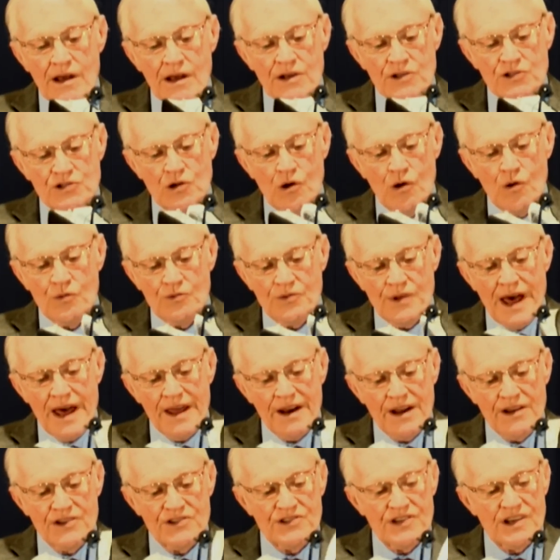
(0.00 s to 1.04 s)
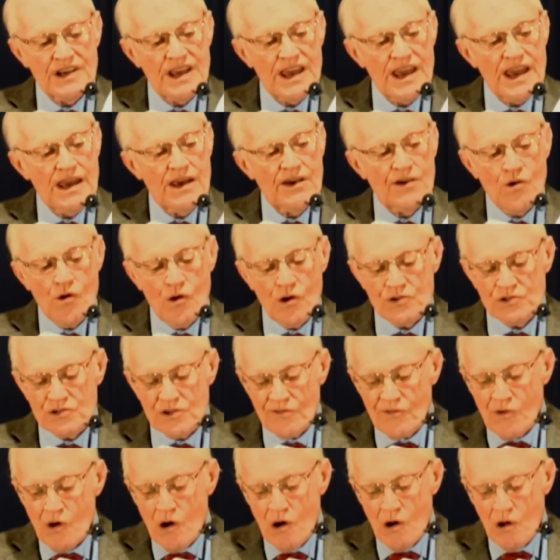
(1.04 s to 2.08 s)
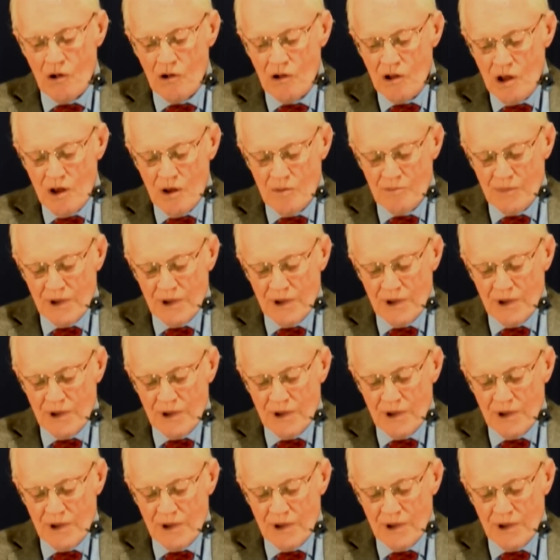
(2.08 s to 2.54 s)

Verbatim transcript: So that is the key, of course, of all,